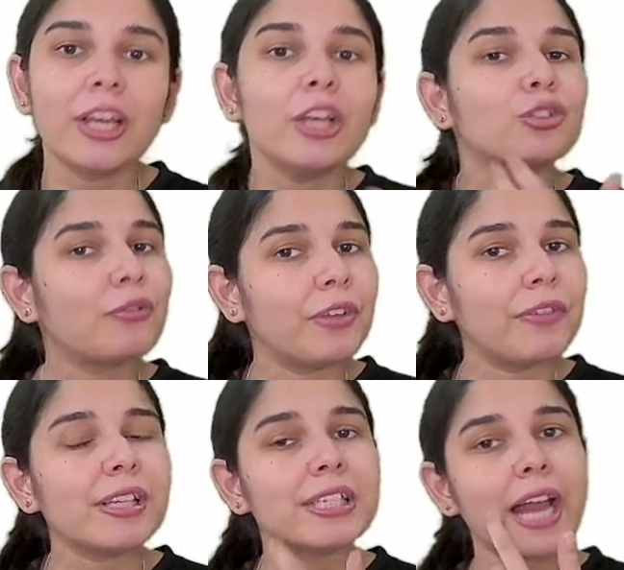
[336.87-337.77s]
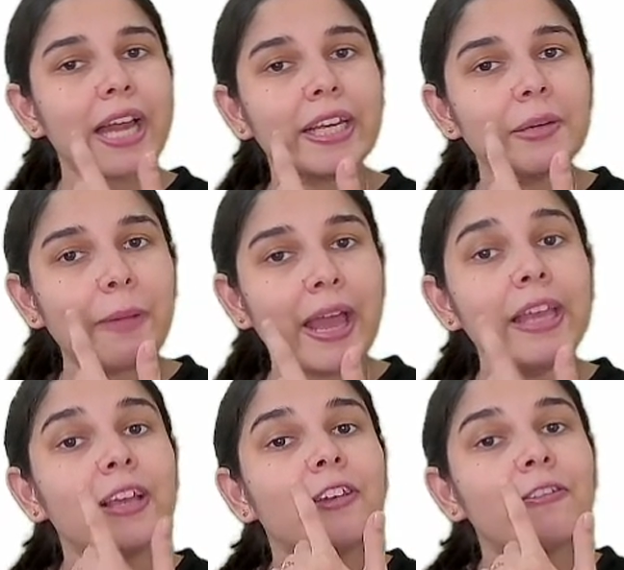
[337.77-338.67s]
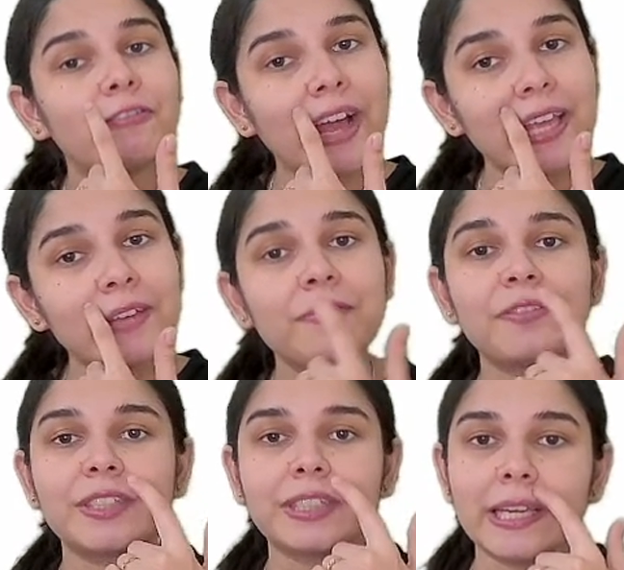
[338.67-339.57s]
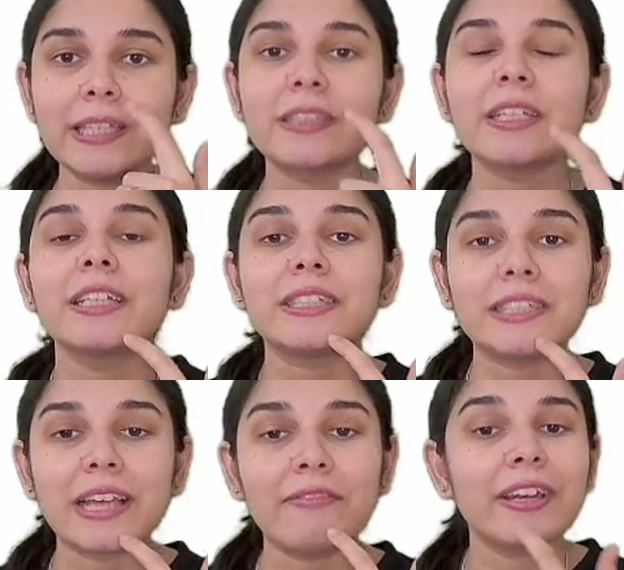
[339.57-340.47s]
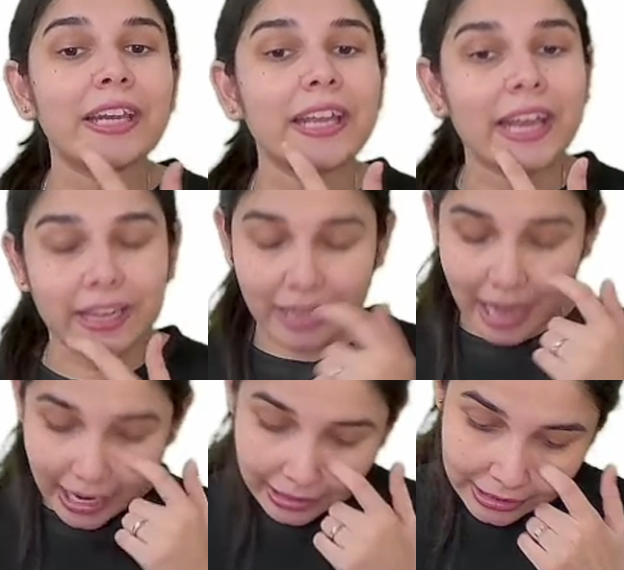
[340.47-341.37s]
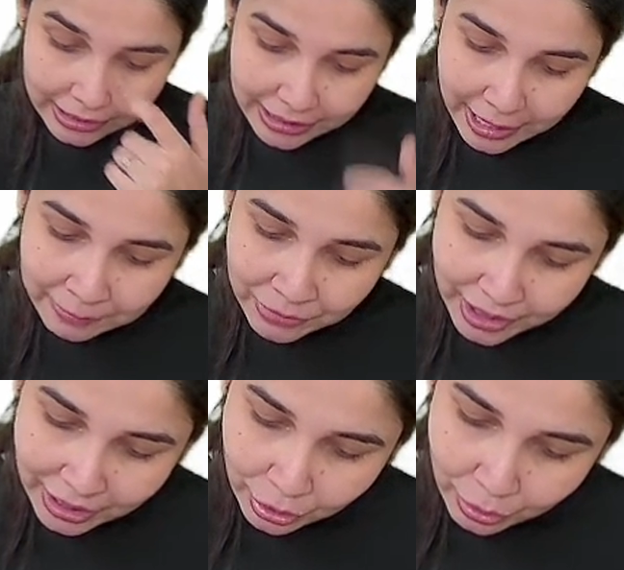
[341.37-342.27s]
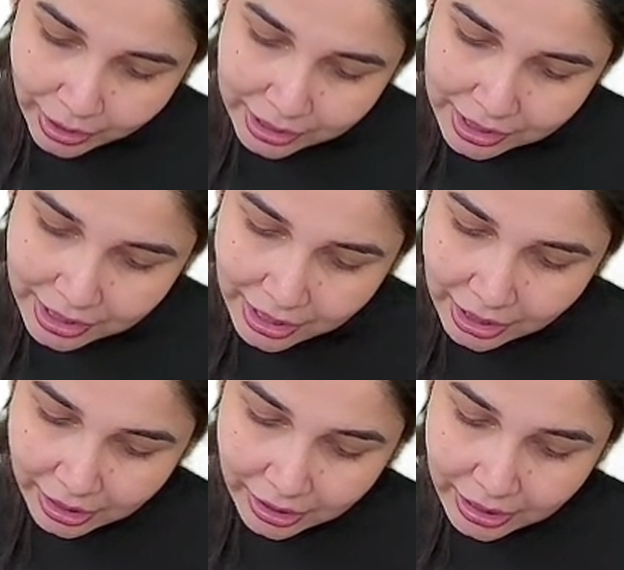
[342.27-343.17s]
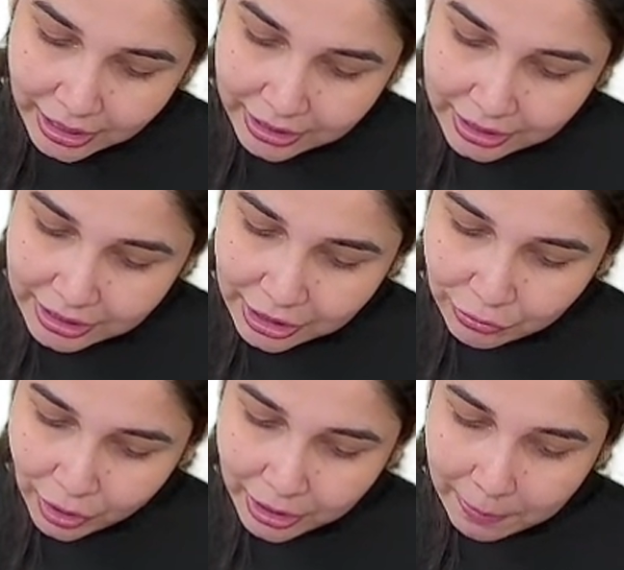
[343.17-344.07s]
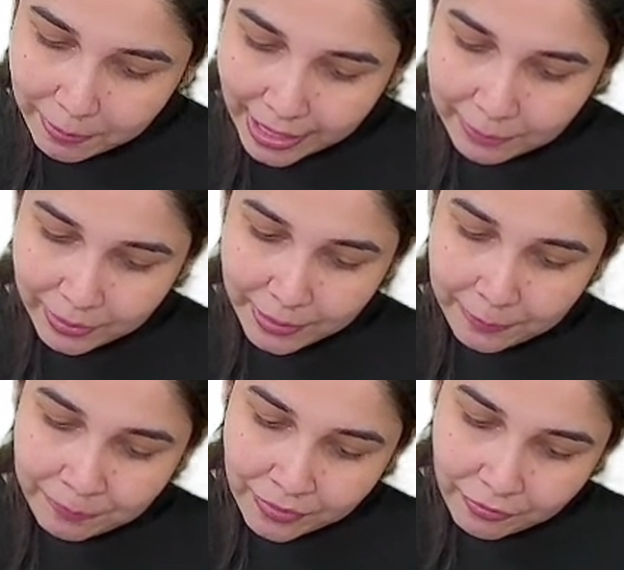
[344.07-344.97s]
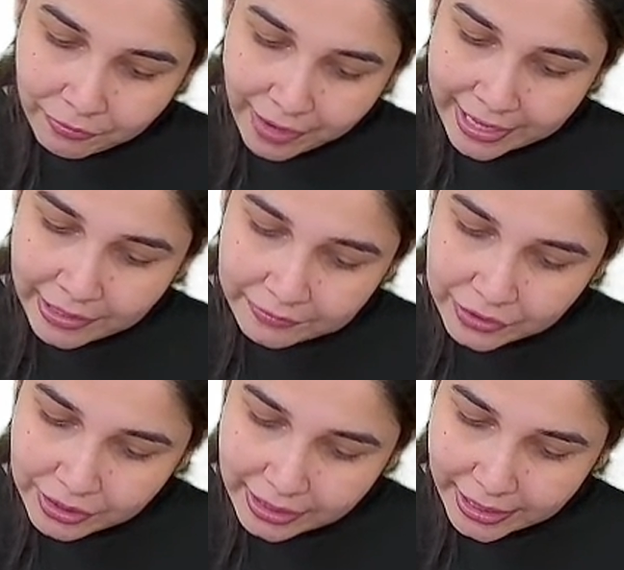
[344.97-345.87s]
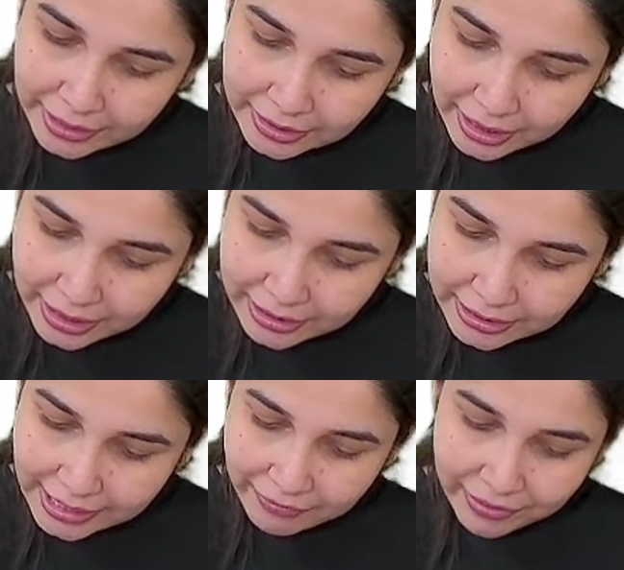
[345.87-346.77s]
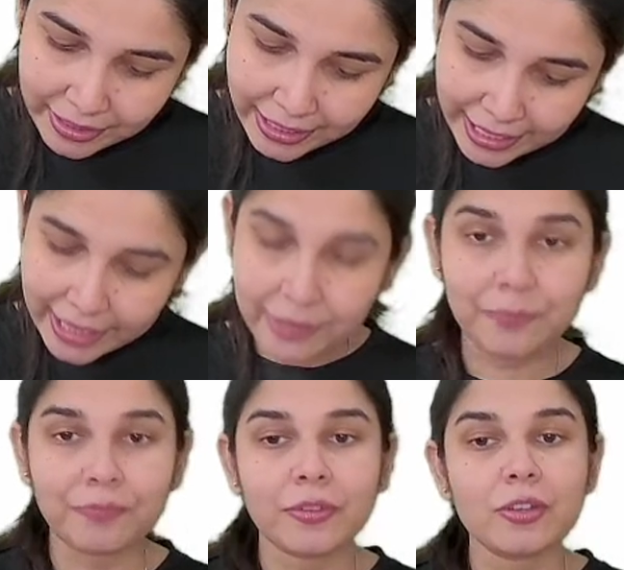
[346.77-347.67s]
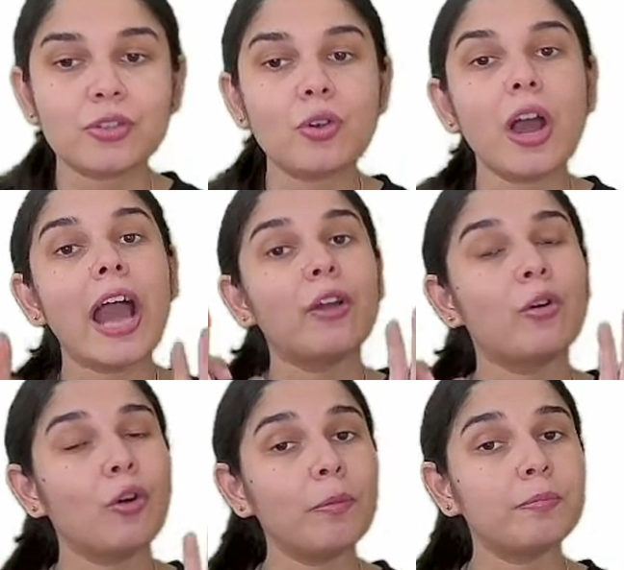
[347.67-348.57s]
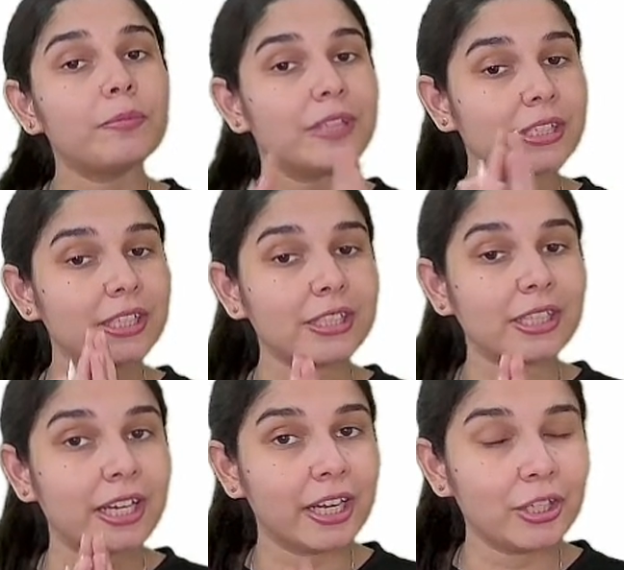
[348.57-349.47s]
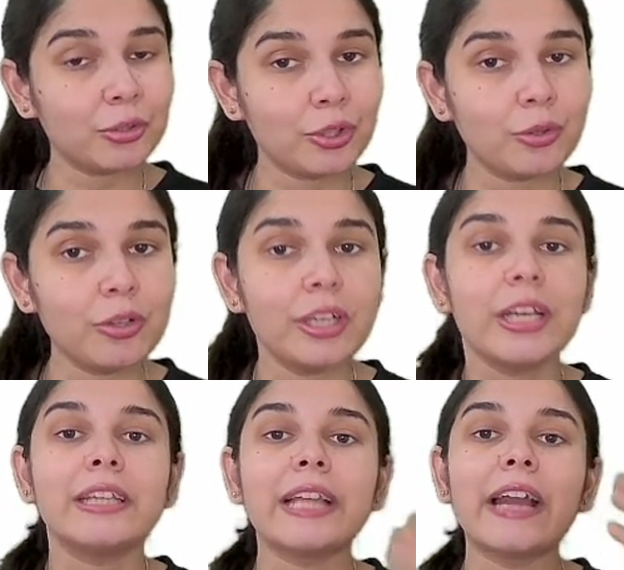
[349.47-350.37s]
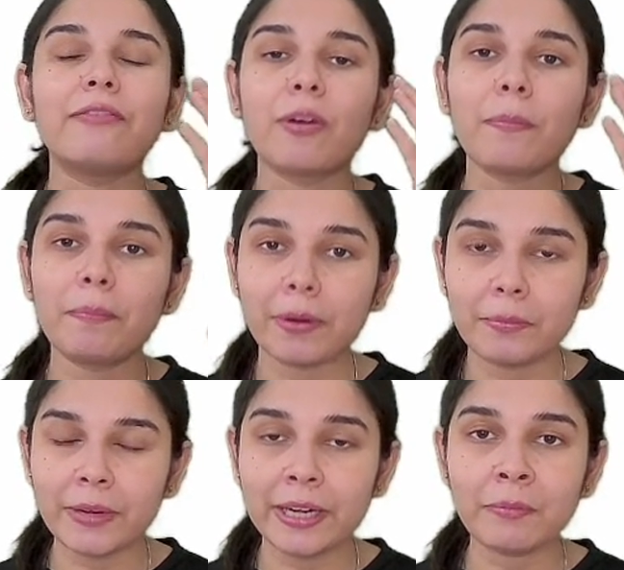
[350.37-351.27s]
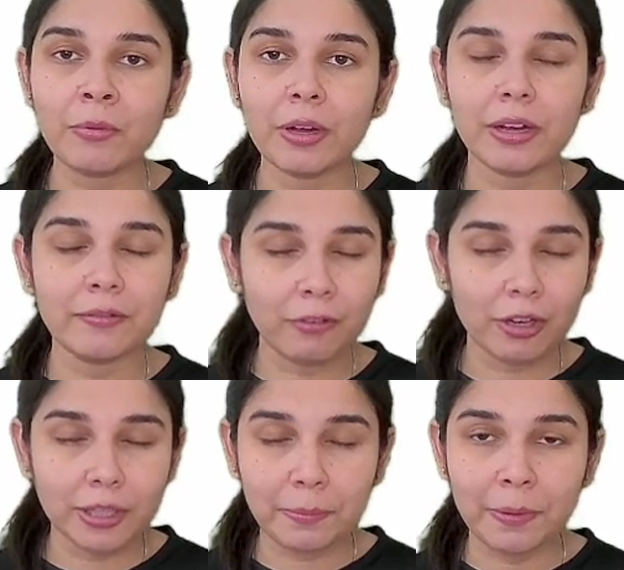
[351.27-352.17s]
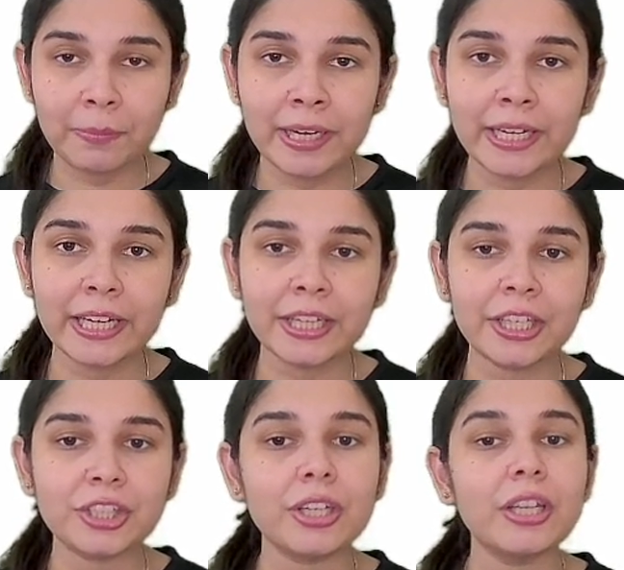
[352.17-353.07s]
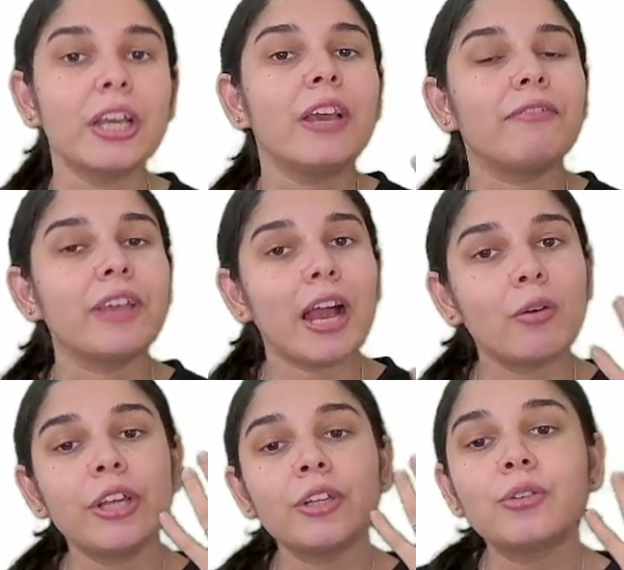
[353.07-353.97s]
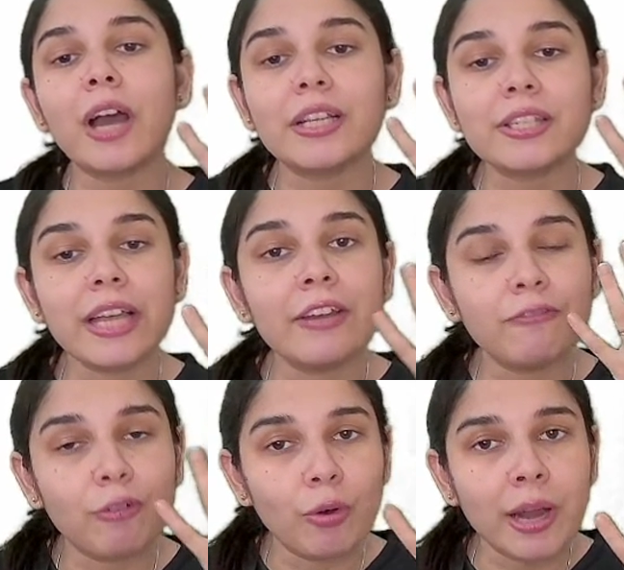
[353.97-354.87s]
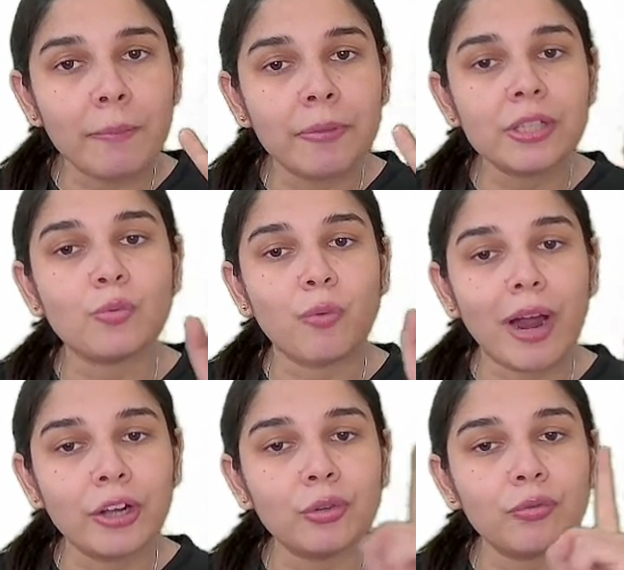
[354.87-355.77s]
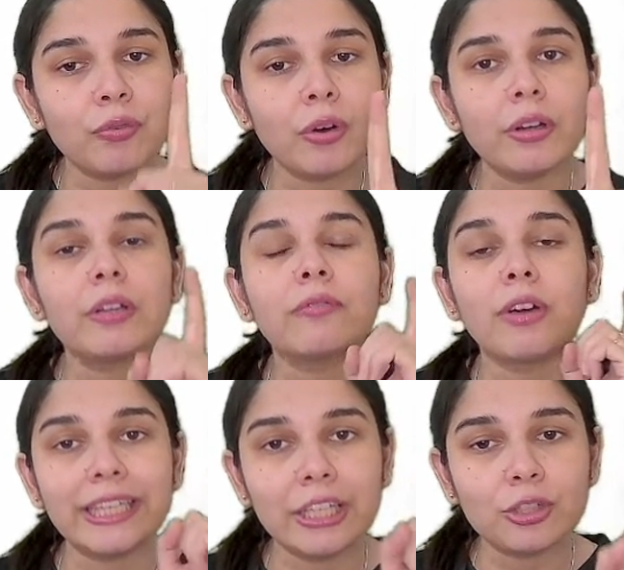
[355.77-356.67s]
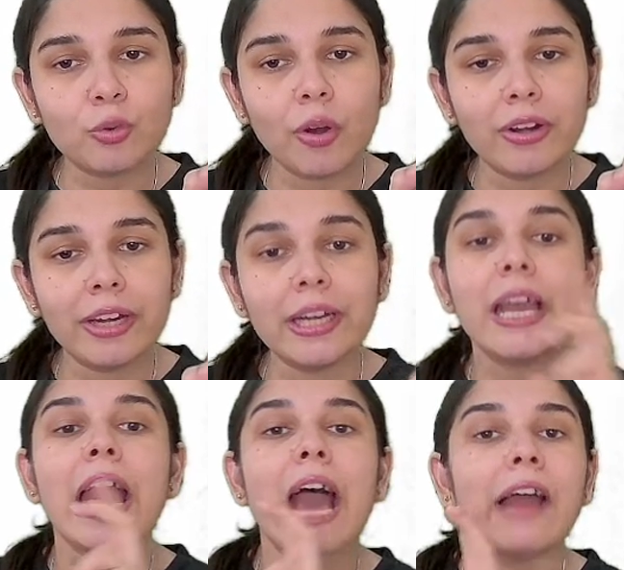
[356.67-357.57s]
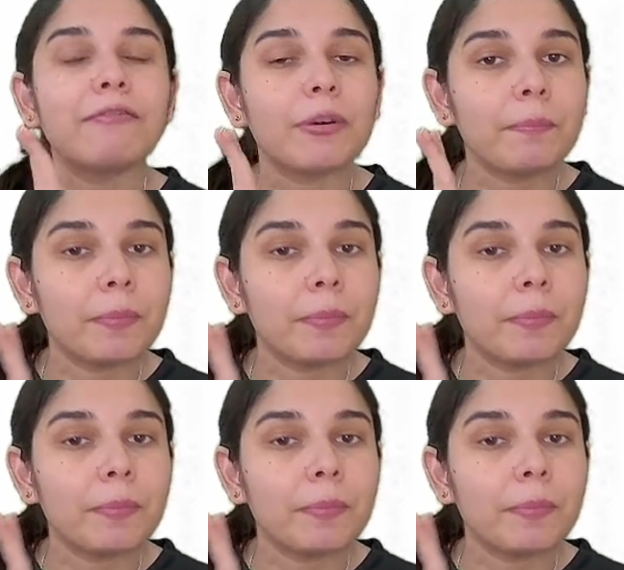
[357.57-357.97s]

So we will start it by 5, 6, 7, 8. And the same thing you can see here. This is for the primary, 5, 6, 7, 8. So I hope this is clear to you that for the permanent dentition, we are going to assign 4 numbers, 1 to 4 for each quadrant, and for